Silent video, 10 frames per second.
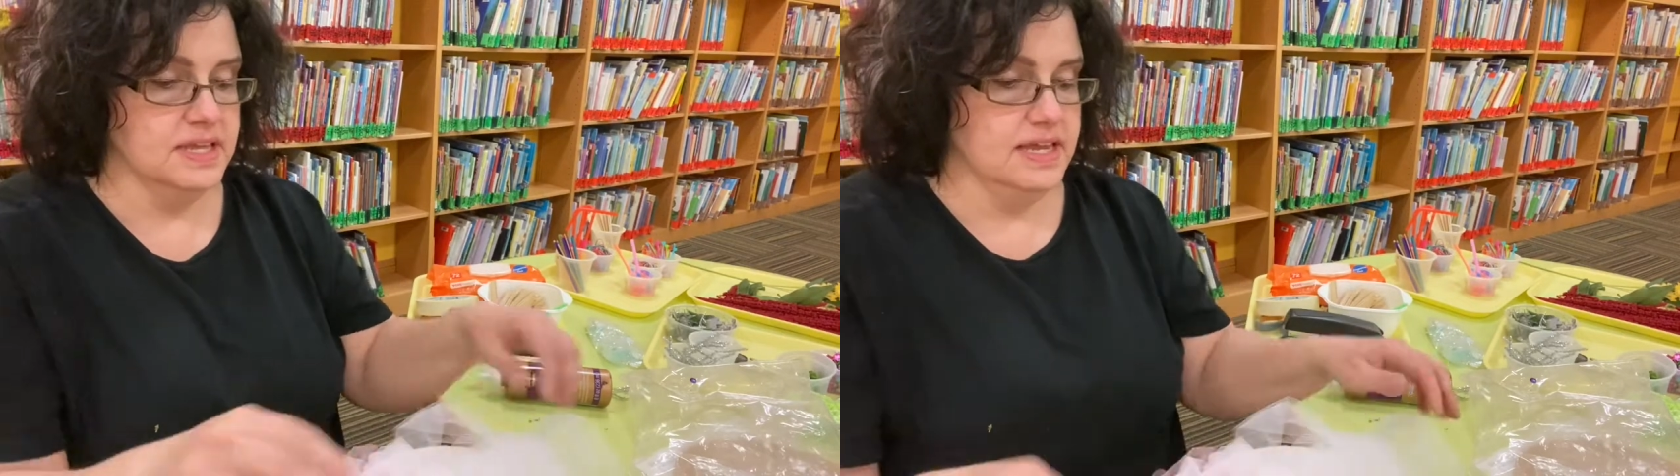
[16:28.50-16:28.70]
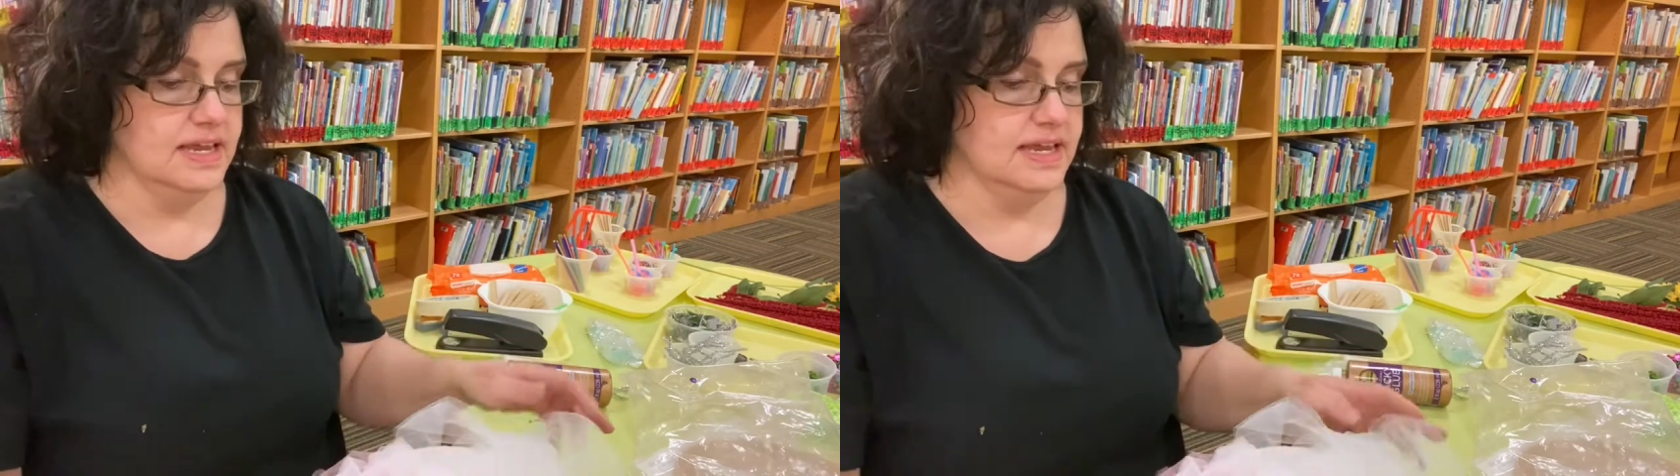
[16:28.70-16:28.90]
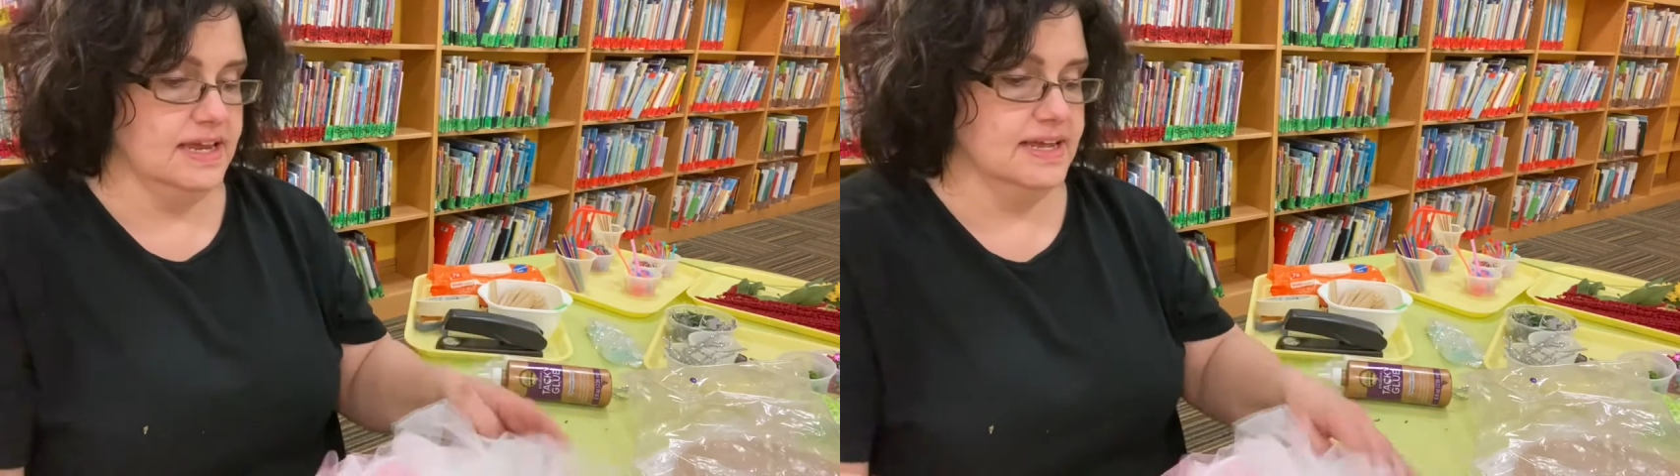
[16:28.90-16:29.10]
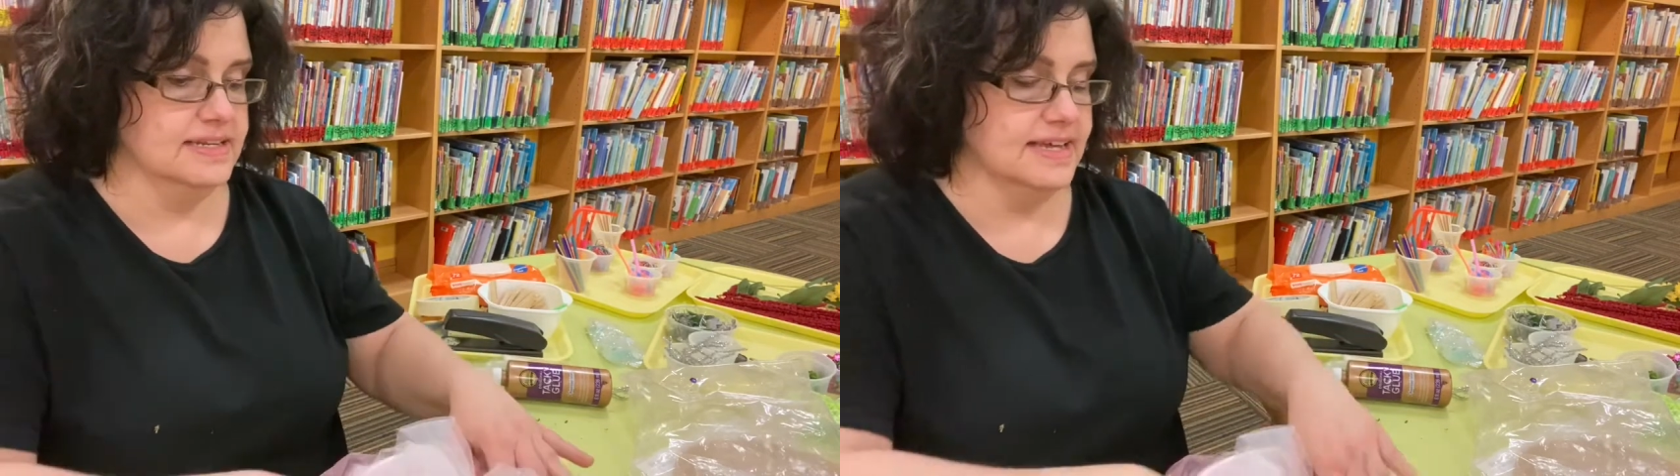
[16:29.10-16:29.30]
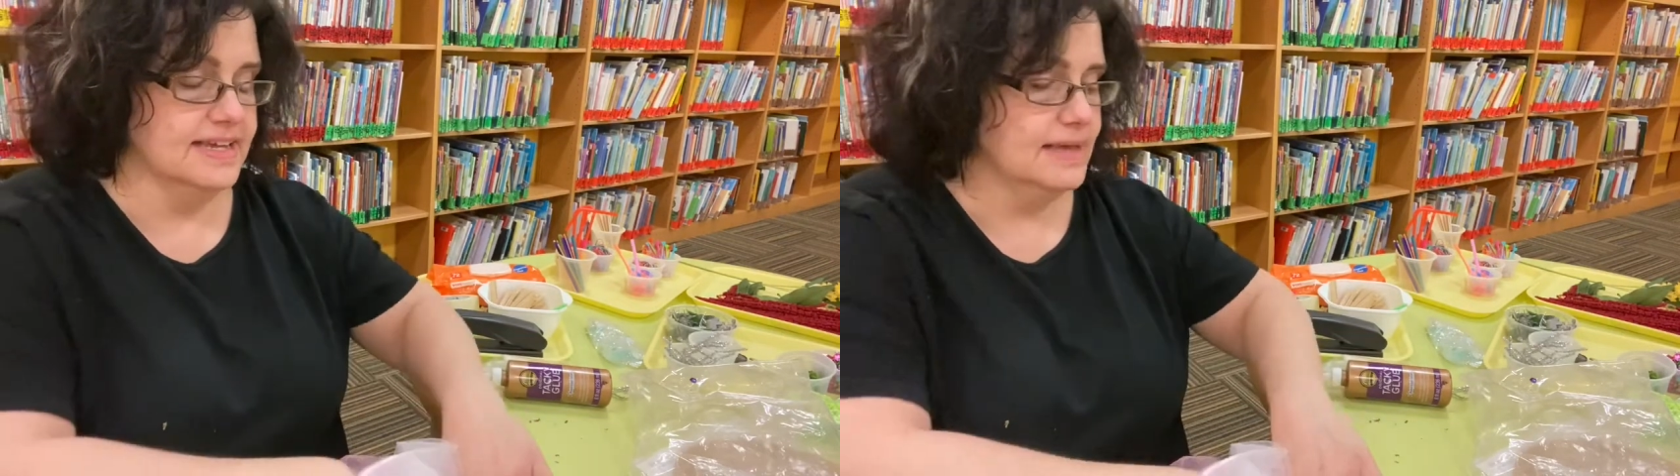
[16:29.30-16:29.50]
And
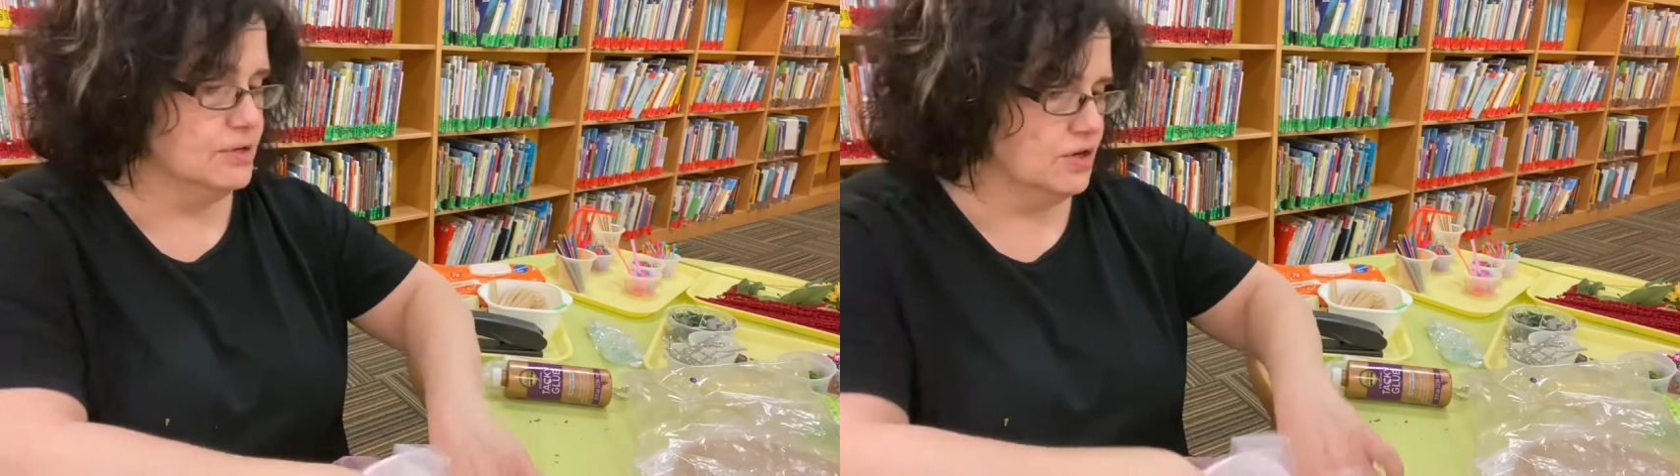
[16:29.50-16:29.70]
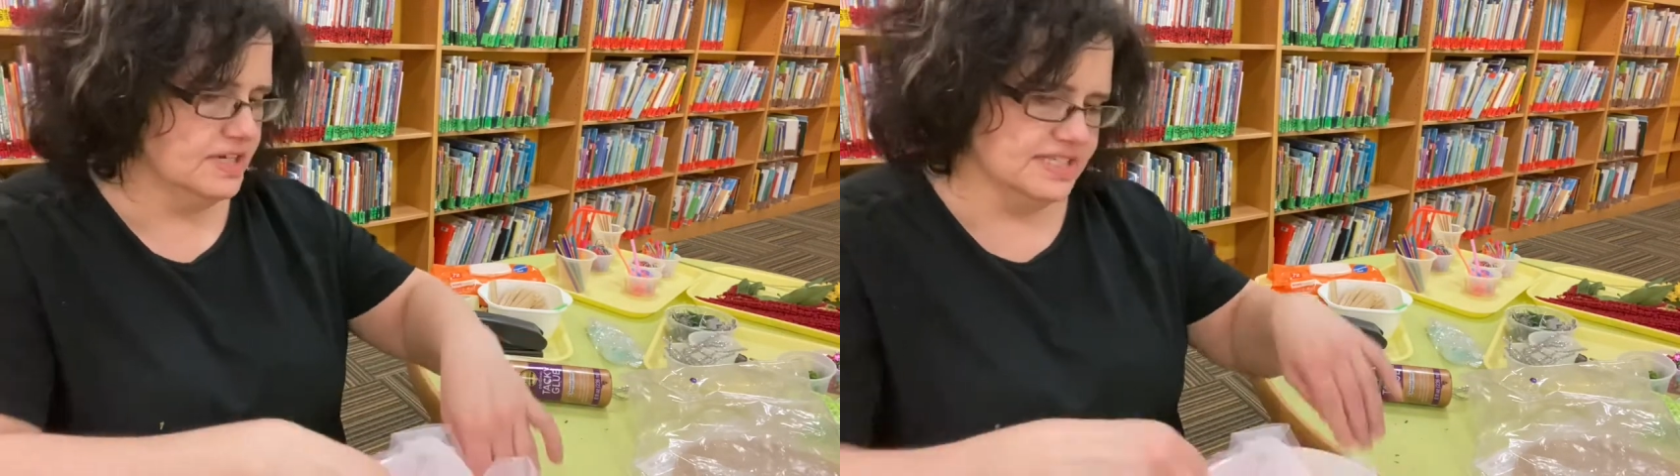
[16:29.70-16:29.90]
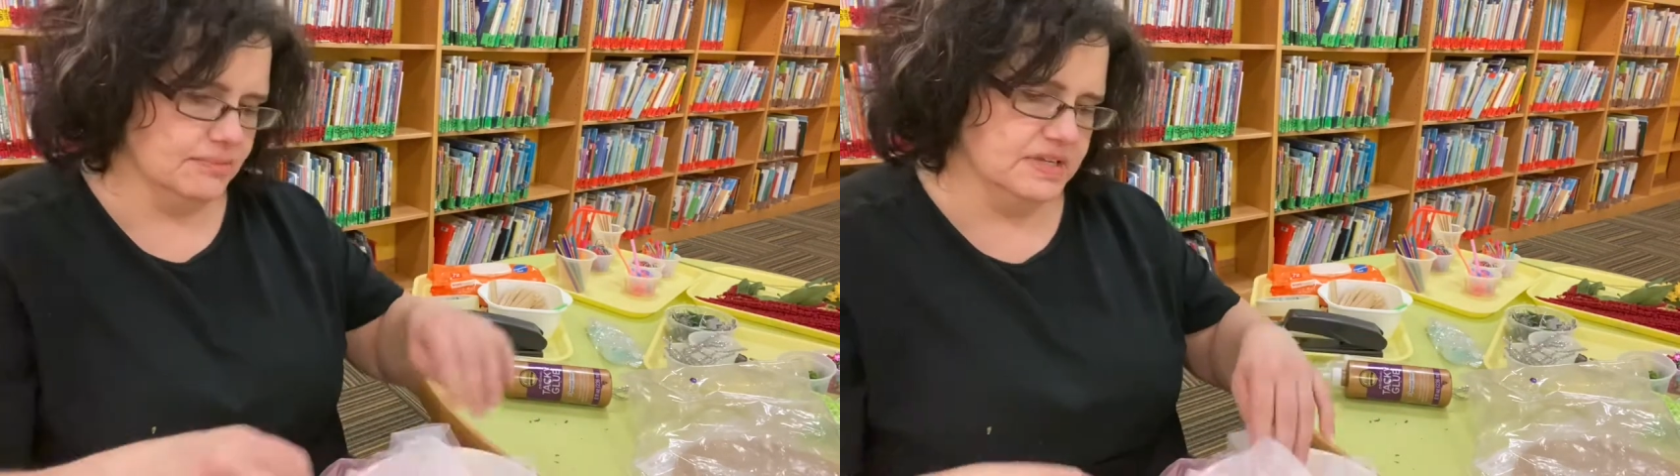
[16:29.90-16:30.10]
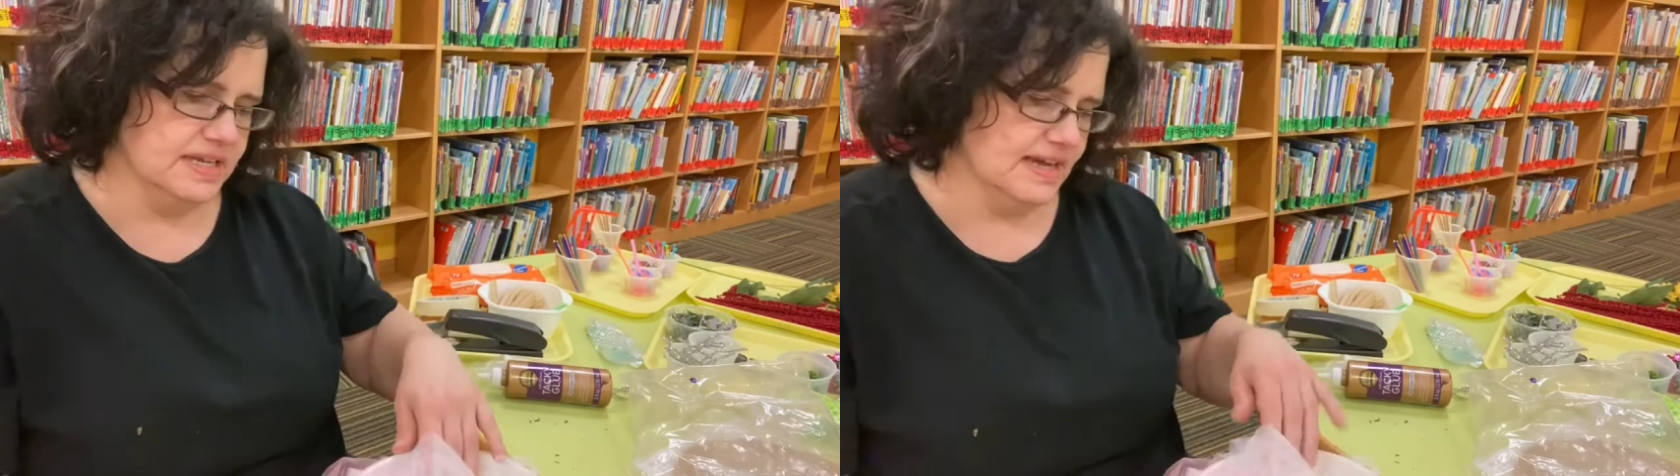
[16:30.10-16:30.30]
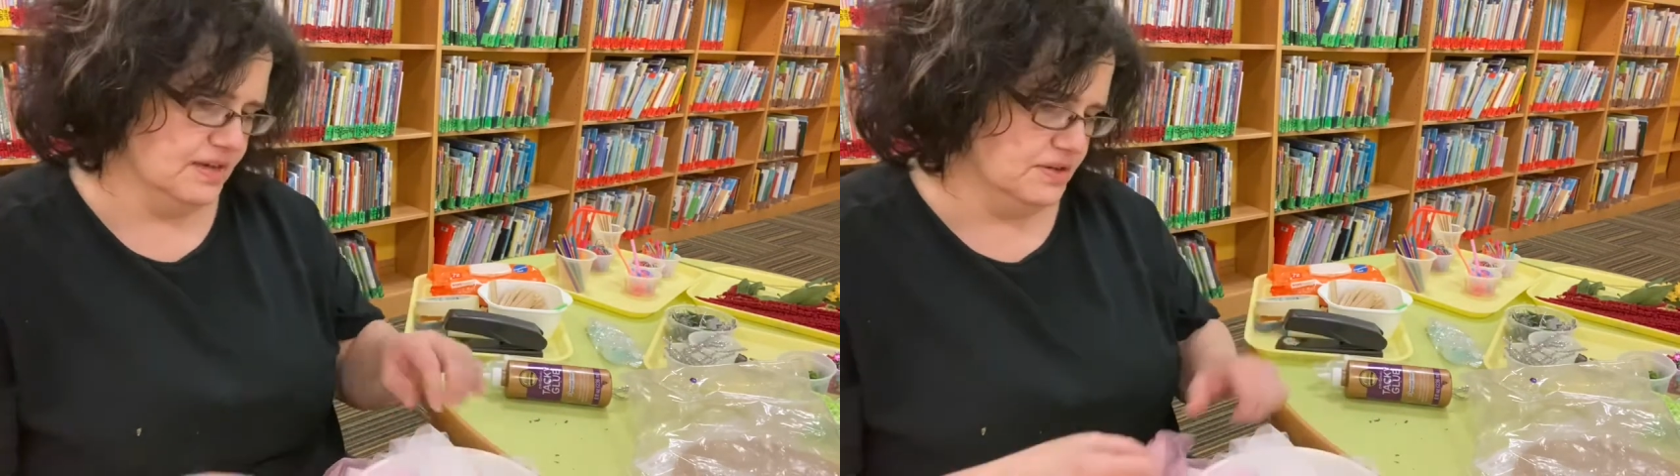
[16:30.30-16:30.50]
I came across something
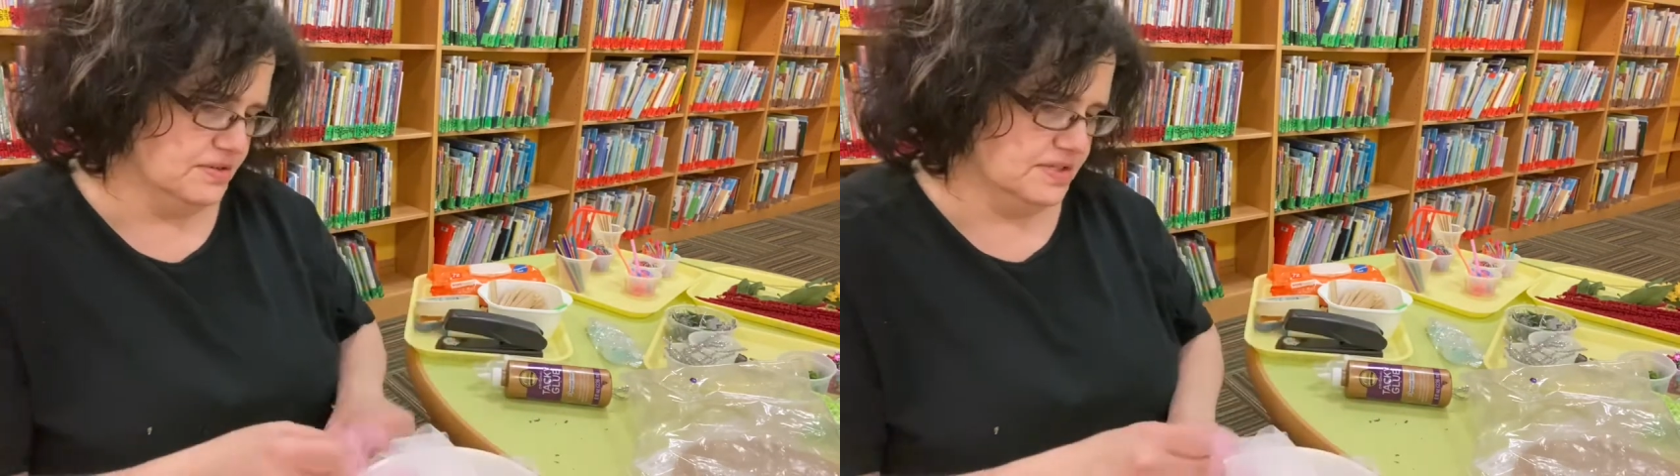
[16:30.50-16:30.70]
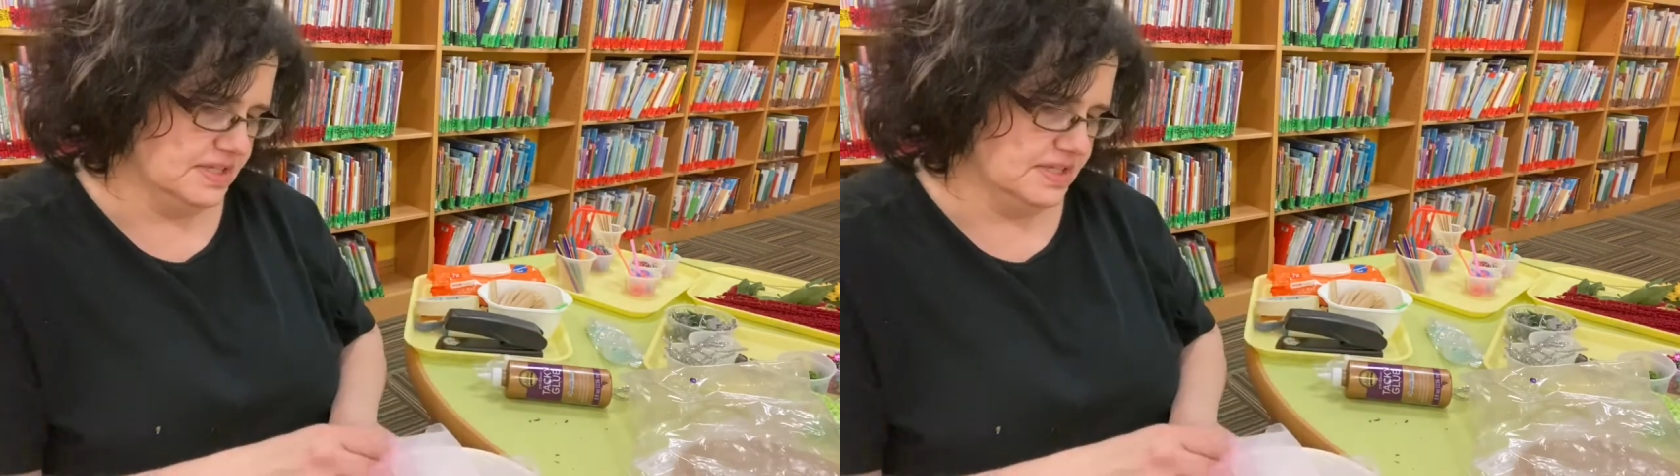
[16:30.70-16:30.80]
else,